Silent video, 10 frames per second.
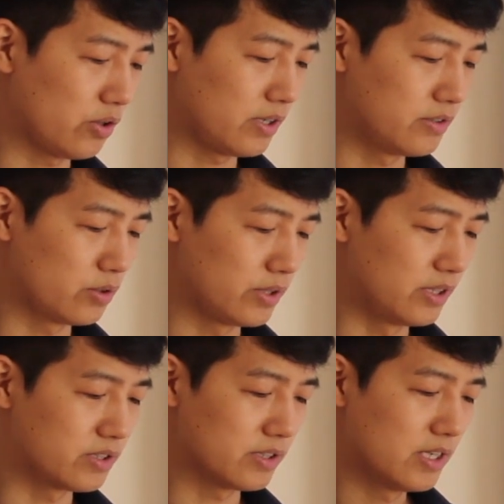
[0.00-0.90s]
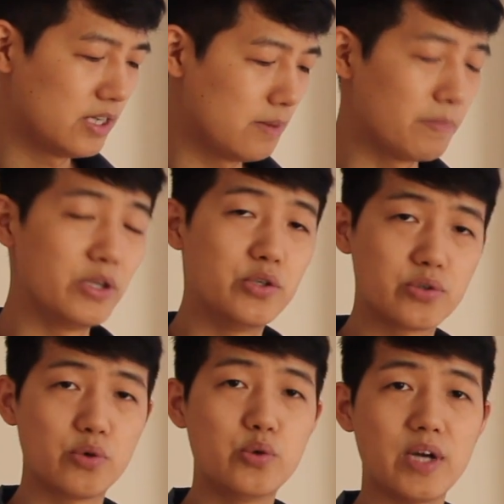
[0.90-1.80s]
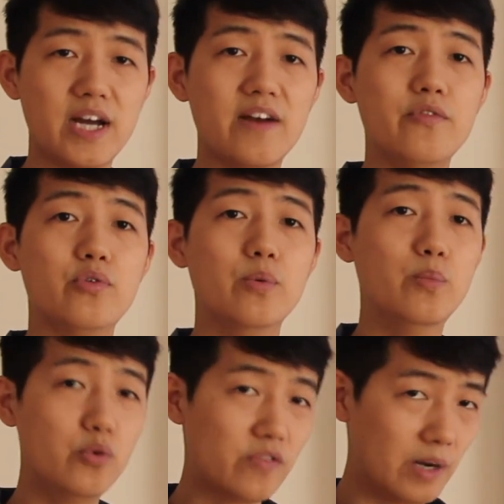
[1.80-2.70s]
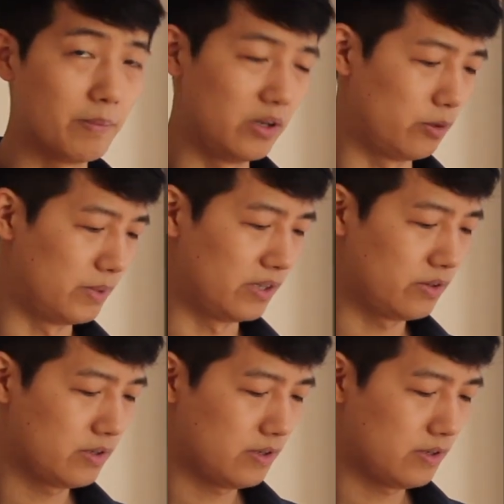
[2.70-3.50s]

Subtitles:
look, so you have to move up a little bit.